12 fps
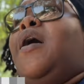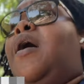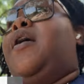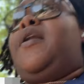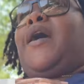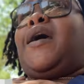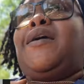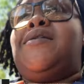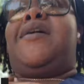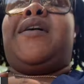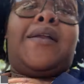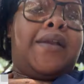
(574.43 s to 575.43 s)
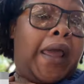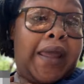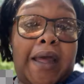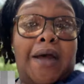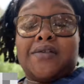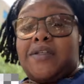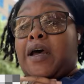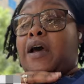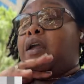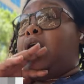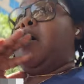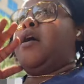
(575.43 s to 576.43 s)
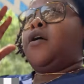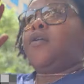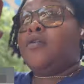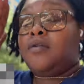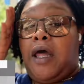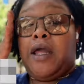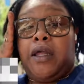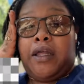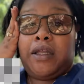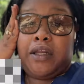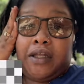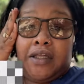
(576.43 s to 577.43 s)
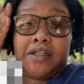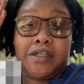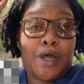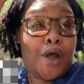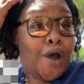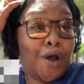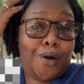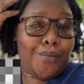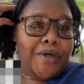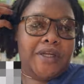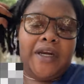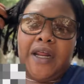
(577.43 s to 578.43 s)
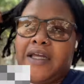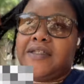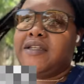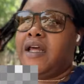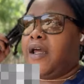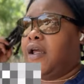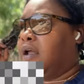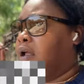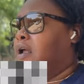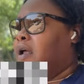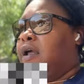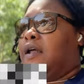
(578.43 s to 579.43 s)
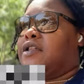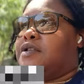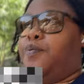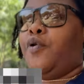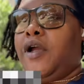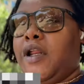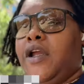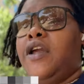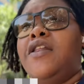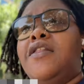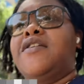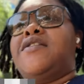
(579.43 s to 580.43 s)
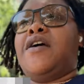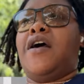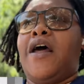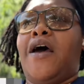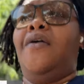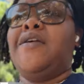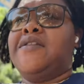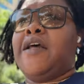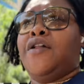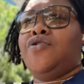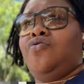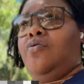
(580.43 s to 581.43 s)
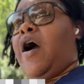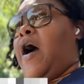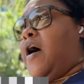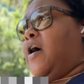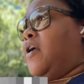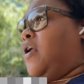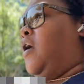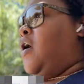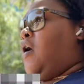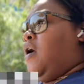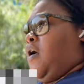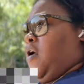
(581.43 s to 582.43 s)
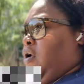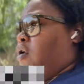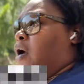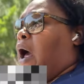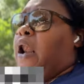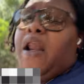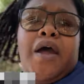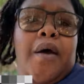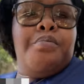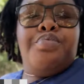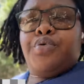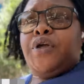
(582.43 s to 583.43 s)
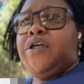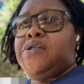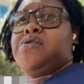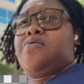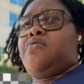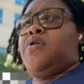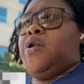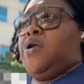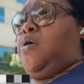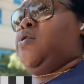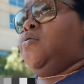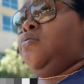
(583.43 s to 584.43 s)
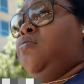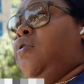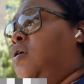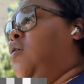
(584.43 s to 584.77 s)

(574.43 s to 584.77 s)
a nice day outside, y'all. Like, it is a really nice day. It's pretty, the sun out, it's not too hot. we got a little breeze going on